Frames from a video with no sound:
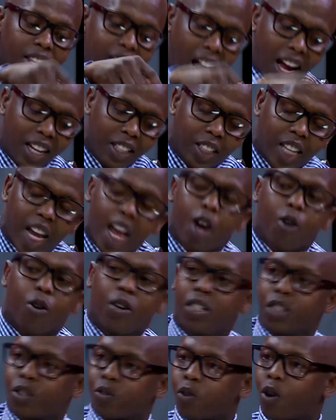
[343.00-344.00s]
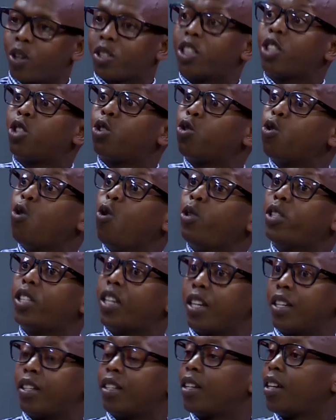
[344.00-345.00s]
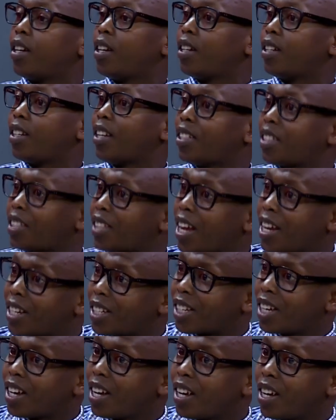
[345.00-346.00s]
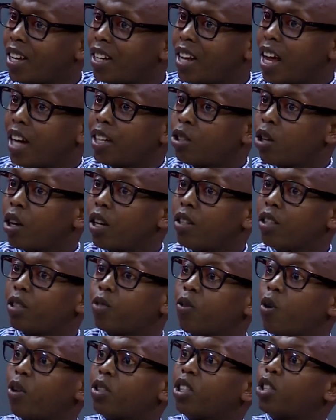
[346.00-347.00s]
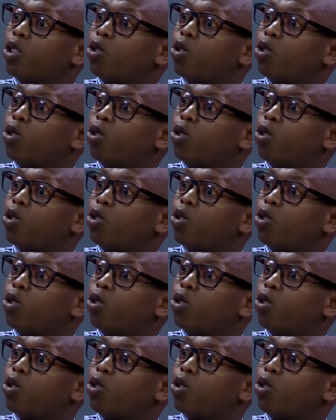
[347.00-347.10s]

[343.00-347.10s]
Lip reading: the antagonist force is using the state. The antagonist force